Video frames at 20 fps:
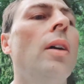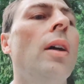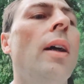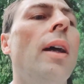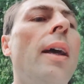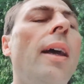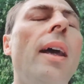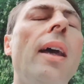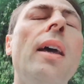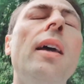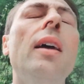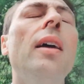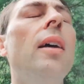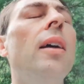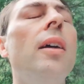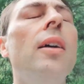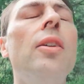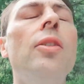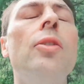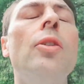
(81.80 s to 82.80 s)

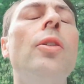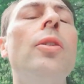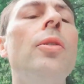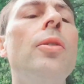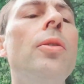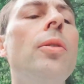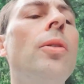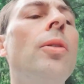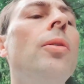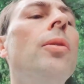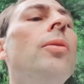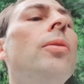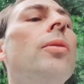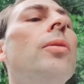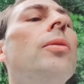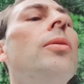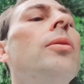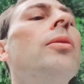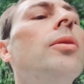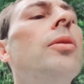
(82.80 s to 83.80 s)
And
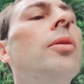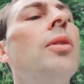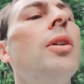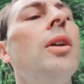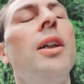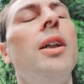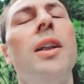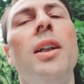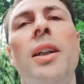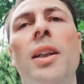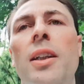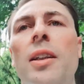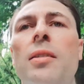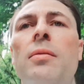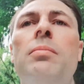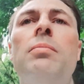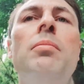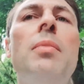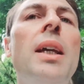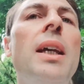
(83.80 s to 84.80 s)
oh, it
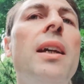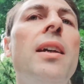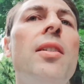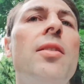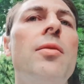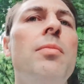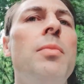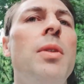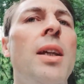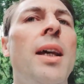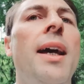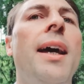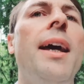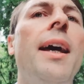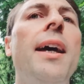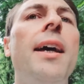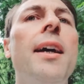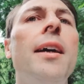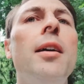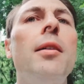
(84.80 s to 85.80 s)
makes me
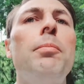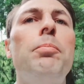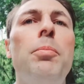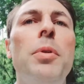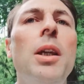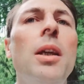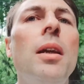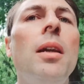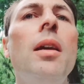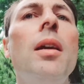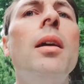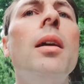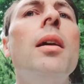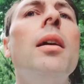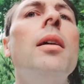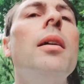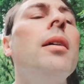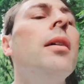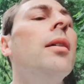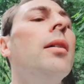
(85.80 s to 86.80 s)
happy
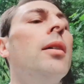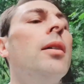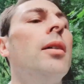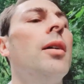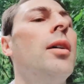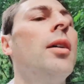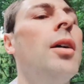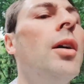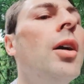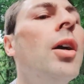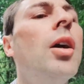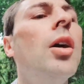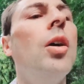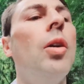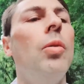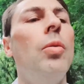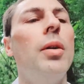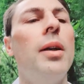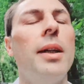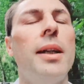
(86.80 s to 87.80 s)

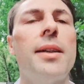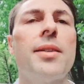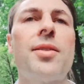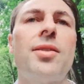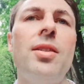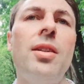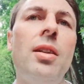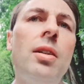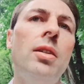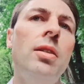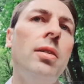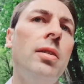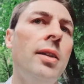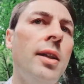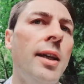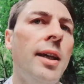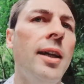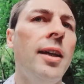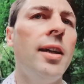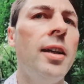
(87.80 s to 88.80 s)
when I see you
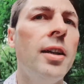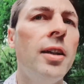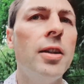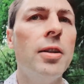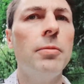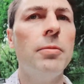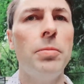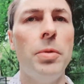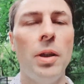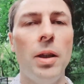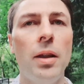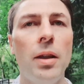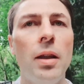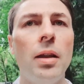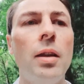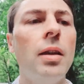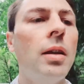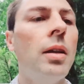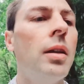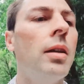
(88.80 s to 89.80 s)

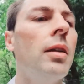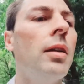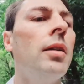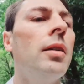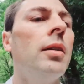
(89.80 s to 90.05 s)
happy.